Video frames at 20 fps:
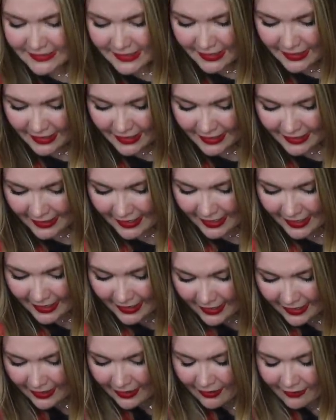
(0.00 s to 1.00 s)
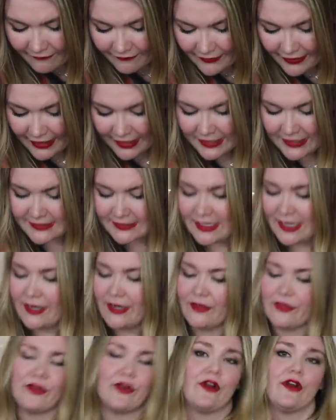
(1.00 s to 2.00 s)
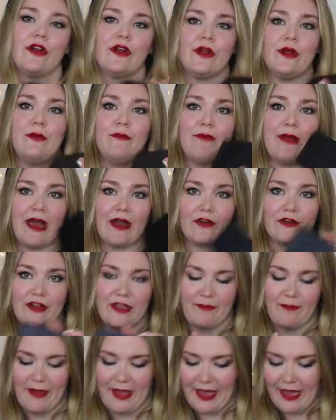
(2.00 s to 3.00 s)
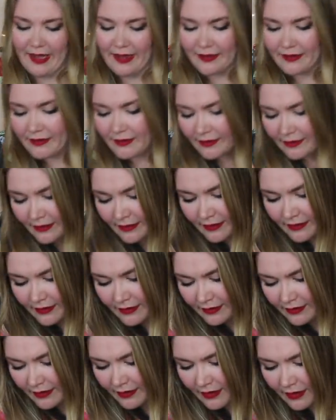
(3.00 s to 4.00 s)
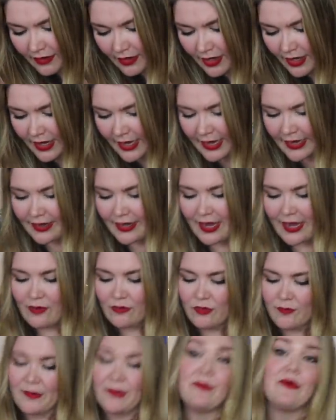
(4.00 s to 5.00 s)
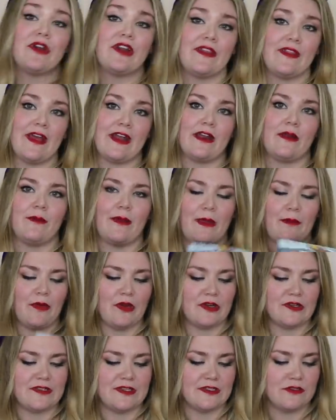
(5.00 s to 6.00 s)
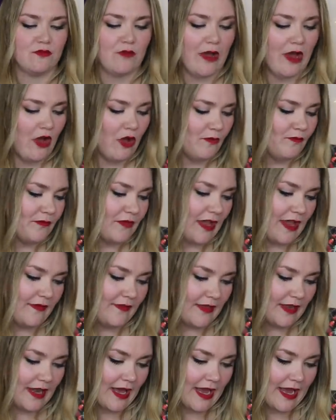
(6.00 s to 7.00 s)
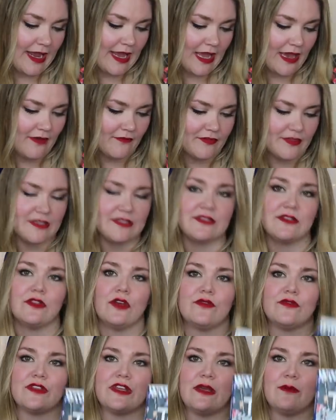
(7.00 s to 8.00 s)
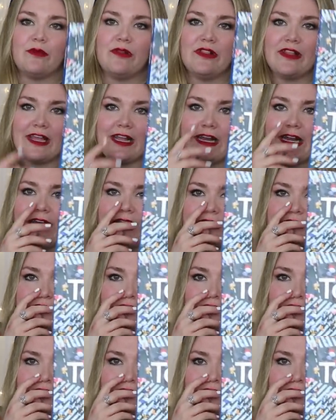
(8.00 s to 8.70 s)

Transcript: thing I have is another battery pack and I will be putting that in my purse as well. And then I have this Lonely Planet